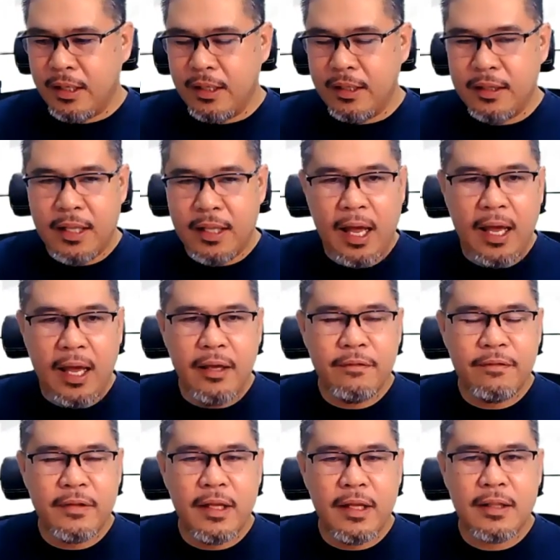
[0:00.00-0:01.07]
in
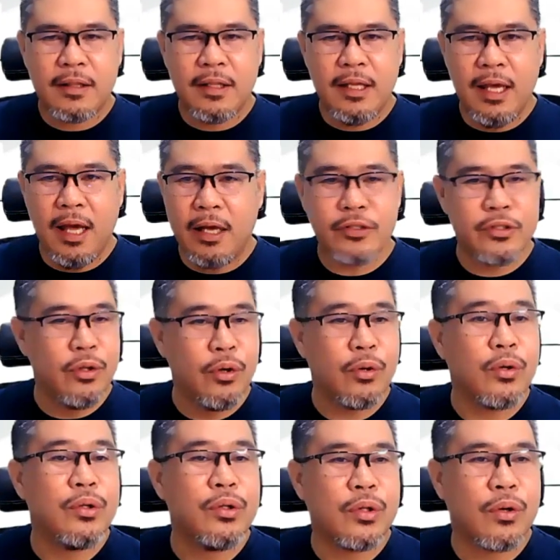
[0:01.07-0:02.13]
life that he has
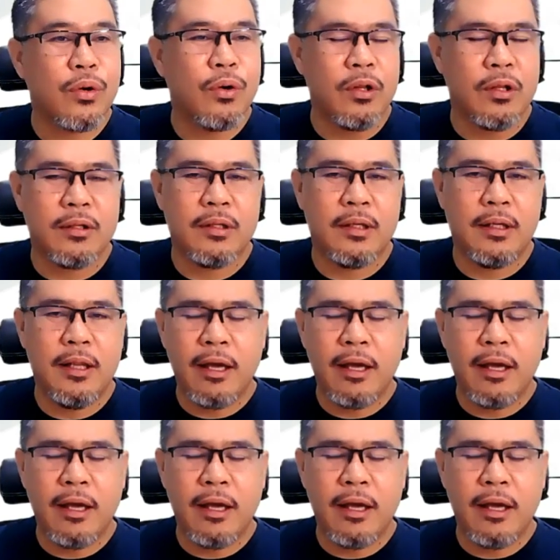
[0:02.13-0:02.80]
no control.